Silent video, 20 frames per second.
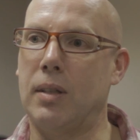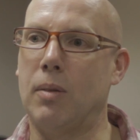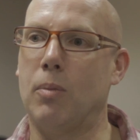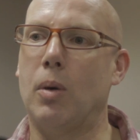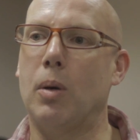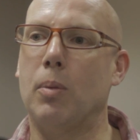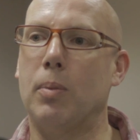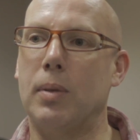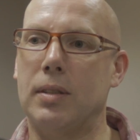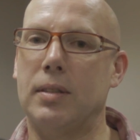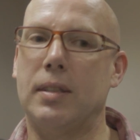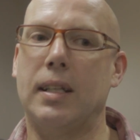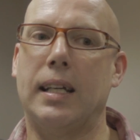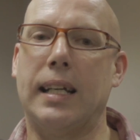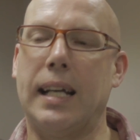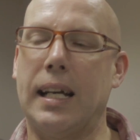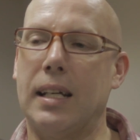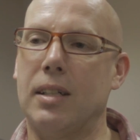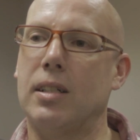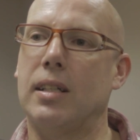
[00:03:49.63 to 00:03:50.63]
And what we're
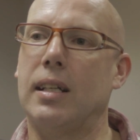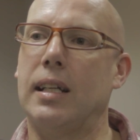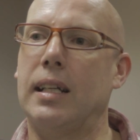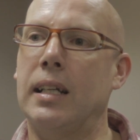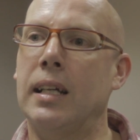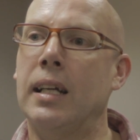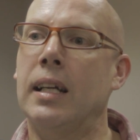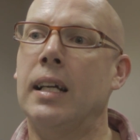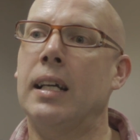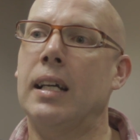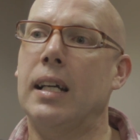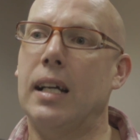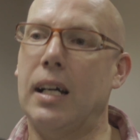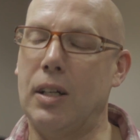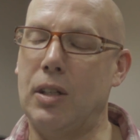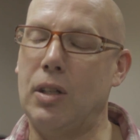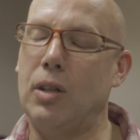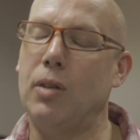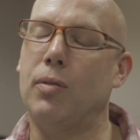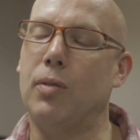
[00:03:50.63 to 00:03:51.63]
seeing actually are
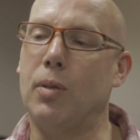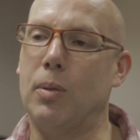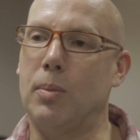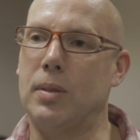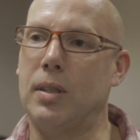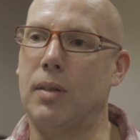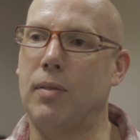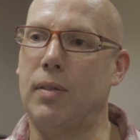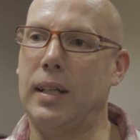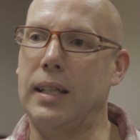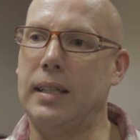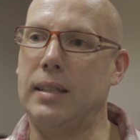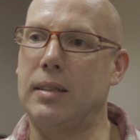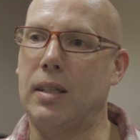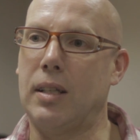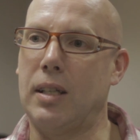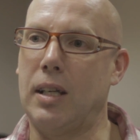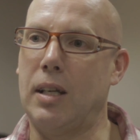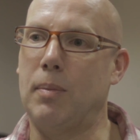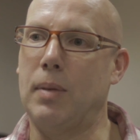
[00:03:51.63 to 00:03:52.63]
new forms of elite
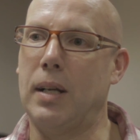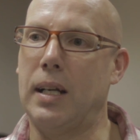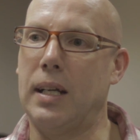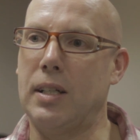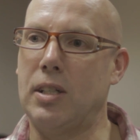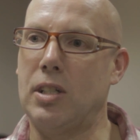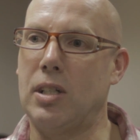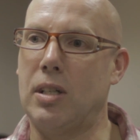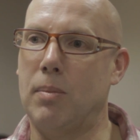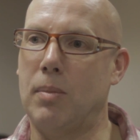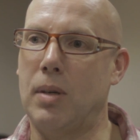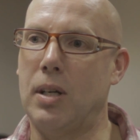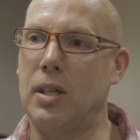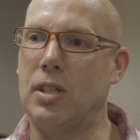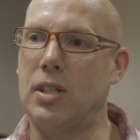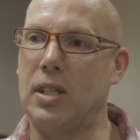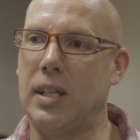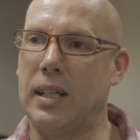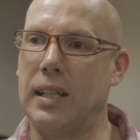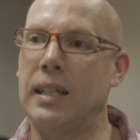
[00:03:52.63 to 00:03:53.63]
accumulation
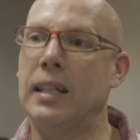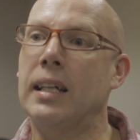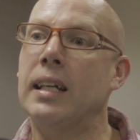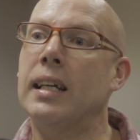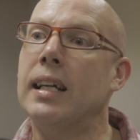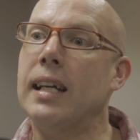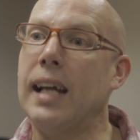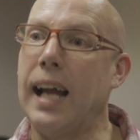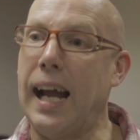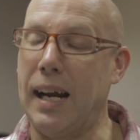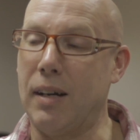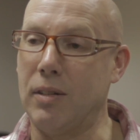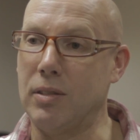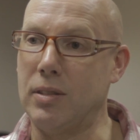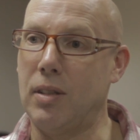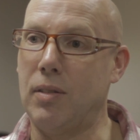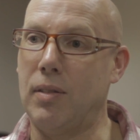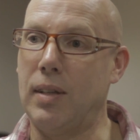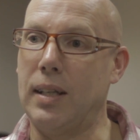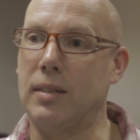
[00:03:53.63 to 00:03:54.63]
emerging
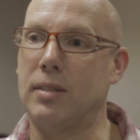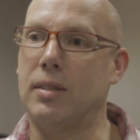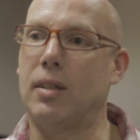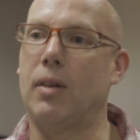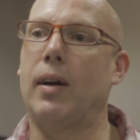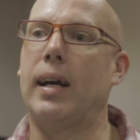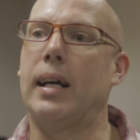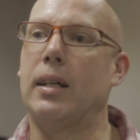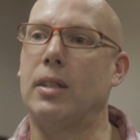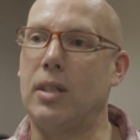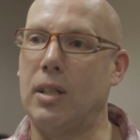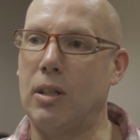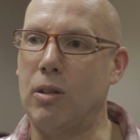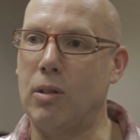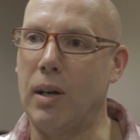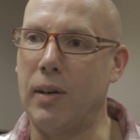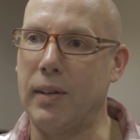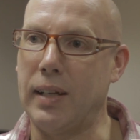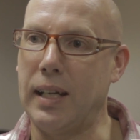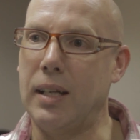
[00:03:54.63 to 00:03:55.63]
out of this, so actually
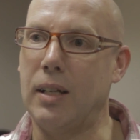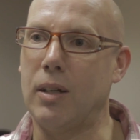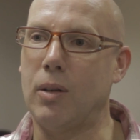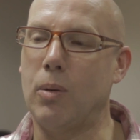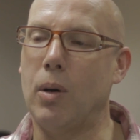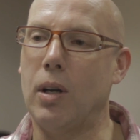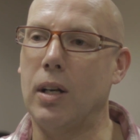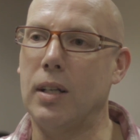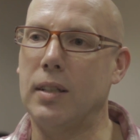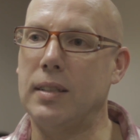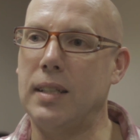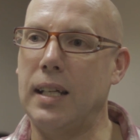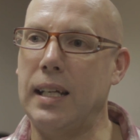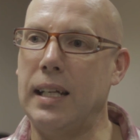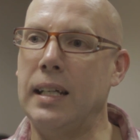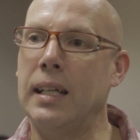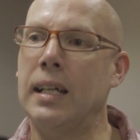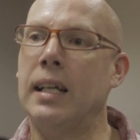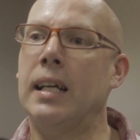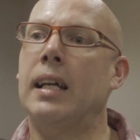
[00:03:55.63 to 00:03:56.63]
growing
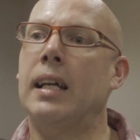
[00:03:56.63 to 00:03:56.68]
inequality